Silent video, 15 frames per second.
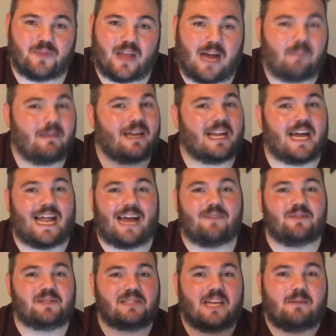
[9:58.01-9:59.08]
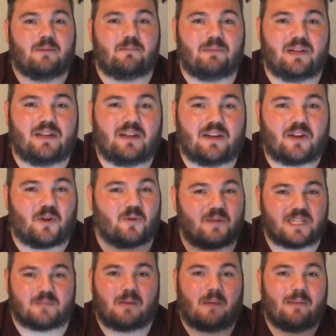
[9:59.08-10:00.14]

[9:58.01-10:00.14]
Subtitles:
I may not have the same charisma,